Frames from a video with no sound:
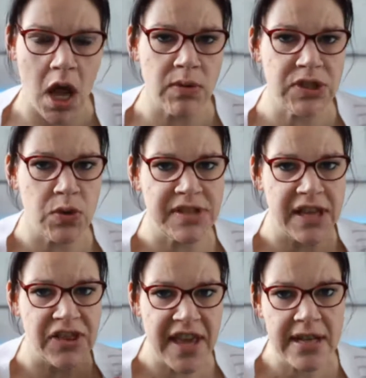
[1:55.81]
I was
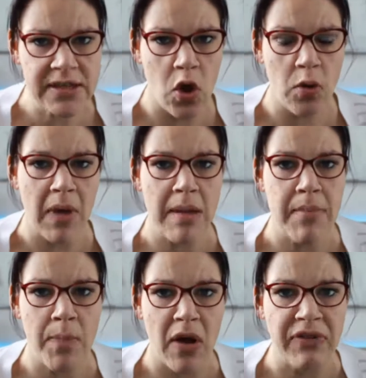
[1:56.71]
using things on my
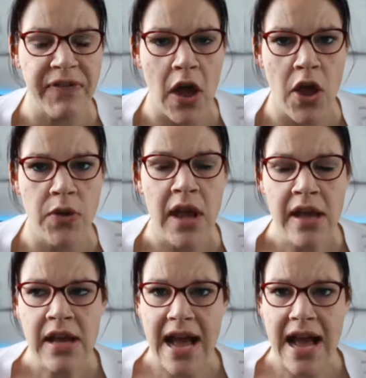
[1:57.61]
mobile phone